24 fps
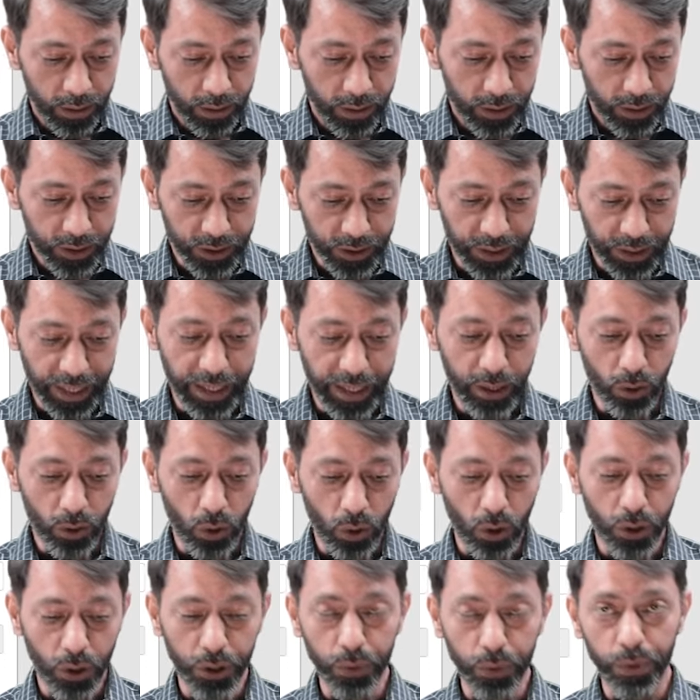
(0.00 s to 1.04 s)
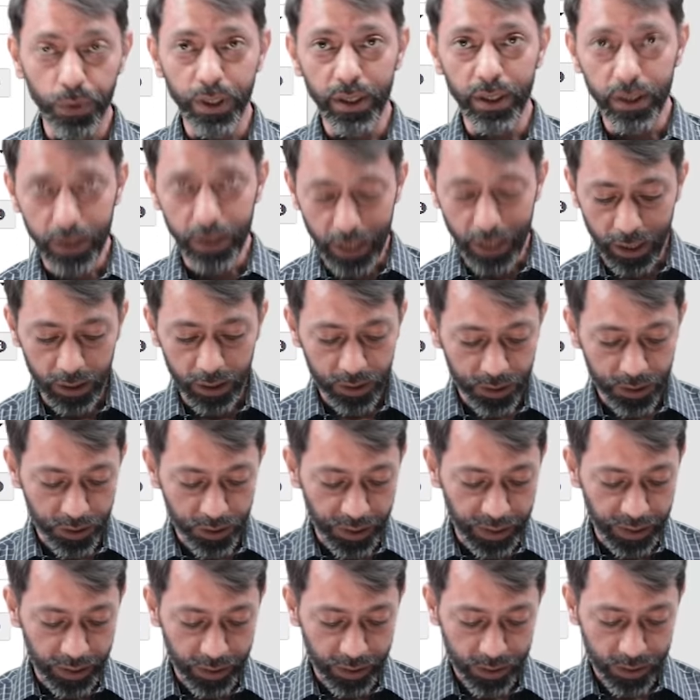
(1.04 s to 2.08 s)
State or union
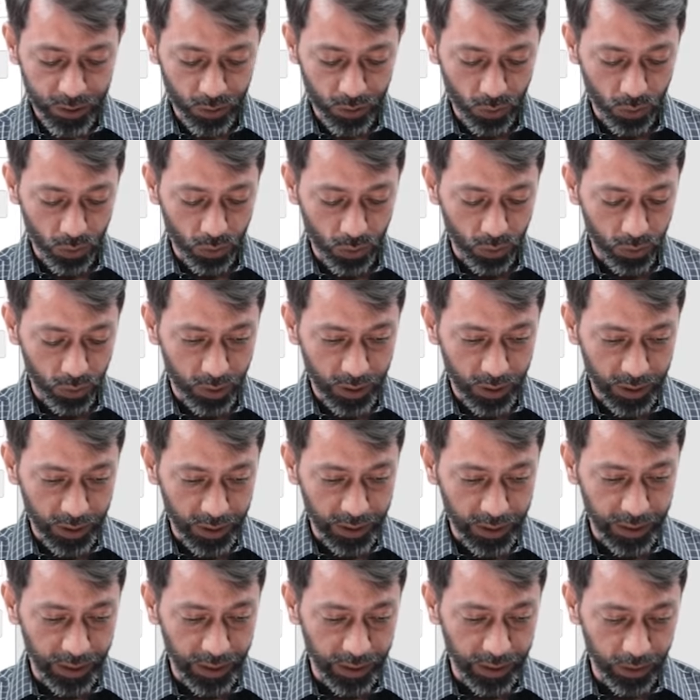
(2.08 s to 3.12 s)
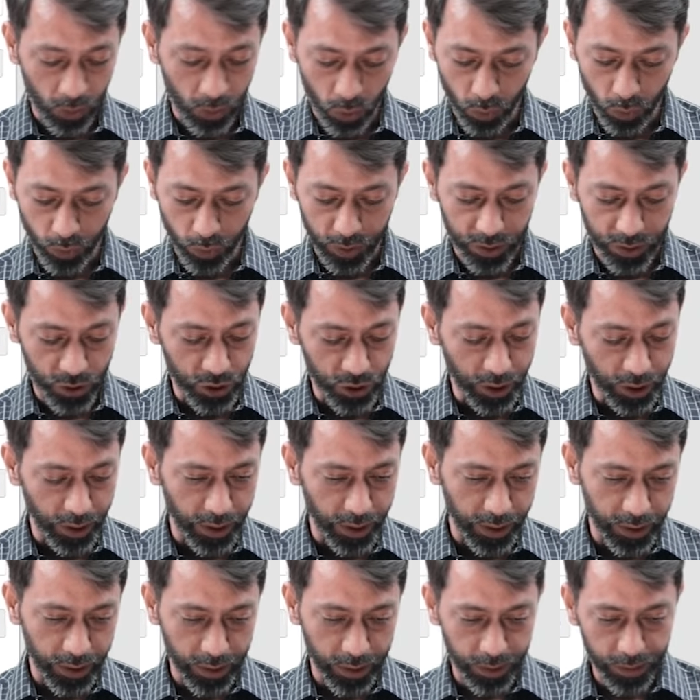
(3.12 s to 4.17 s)
territory. So I go with
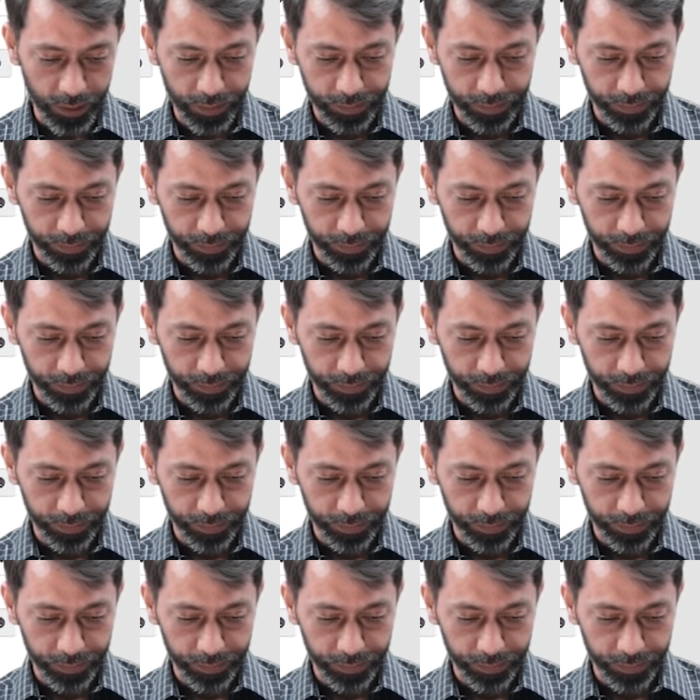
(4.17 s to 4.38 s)
Chandigarh.